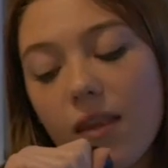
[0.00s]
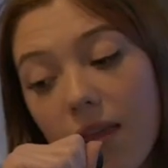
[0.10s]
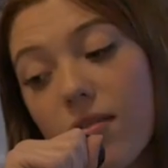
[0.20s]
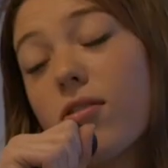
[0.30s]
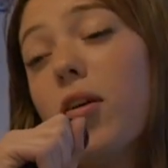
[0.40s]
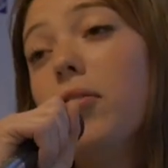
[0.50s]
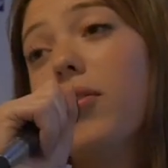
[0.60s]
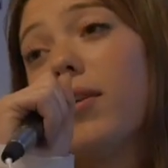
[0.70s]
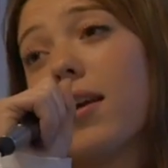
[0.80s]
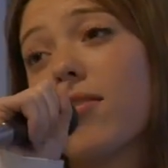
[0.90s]
So,
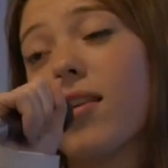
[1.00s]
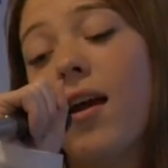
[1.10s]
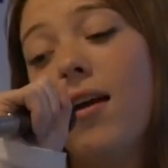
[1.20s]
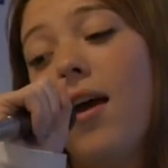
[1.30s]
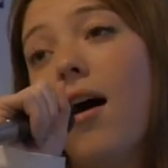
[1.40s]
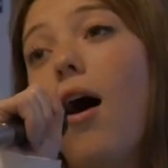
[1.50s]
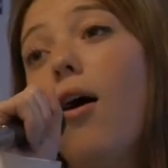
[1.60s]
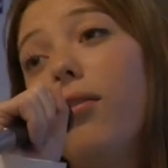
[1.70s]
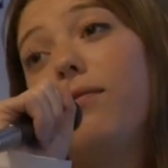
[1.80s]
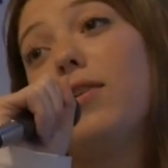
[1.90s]
Lucas,
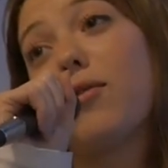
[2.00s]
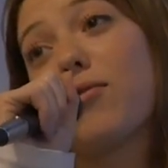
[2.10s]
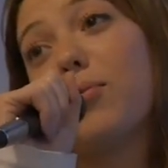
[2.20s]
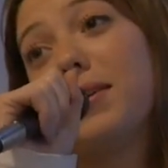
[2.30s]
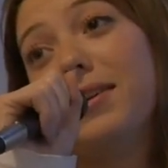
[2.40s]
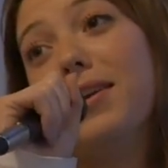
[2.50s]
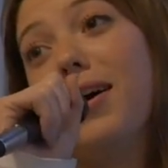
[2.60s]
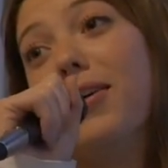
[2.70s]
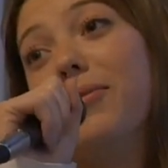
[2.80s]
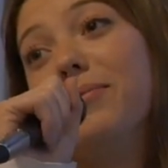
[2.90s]
all the viewers want to
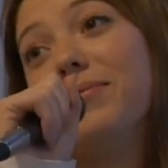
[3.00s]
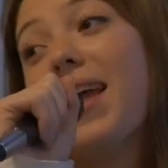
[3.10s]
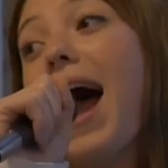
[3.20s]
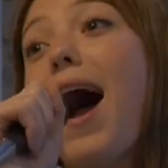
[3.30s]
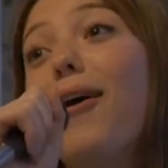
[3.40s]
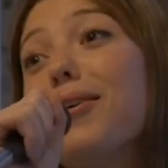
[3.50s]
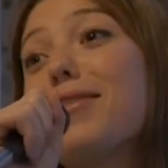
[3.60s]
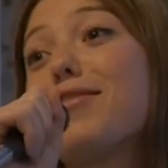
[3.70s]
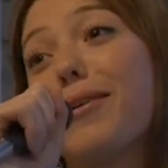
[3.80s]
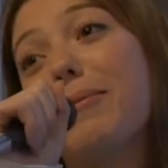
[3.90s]
know how
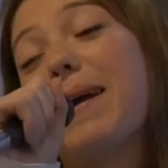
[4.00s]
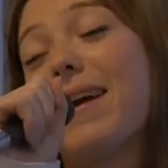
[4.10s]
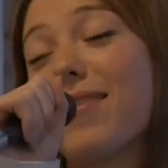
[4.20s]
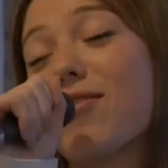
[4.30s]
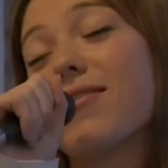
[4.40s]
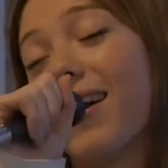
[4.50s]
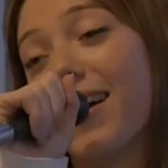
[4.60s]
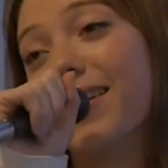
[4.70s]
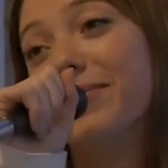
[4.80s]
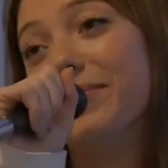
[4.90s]
did your band start?